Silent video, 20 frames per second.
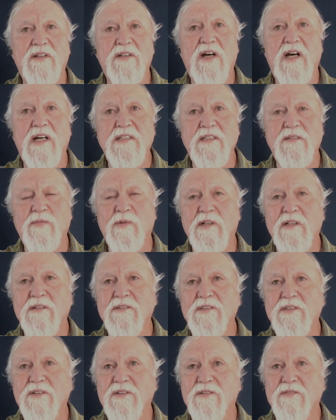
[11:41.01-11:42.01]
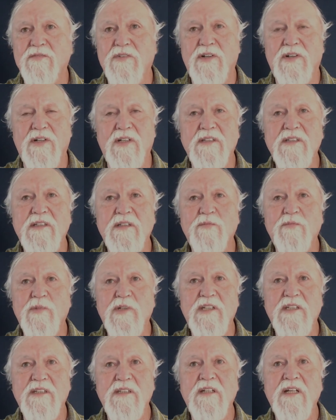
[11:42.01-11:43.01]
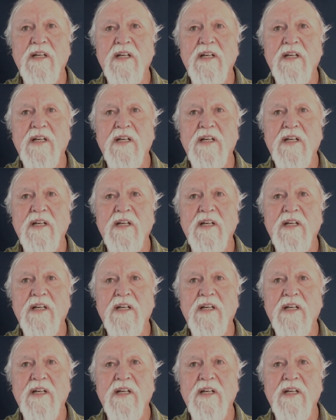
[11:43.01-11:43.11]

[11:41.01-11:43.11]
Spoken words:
Hospitals are very limited.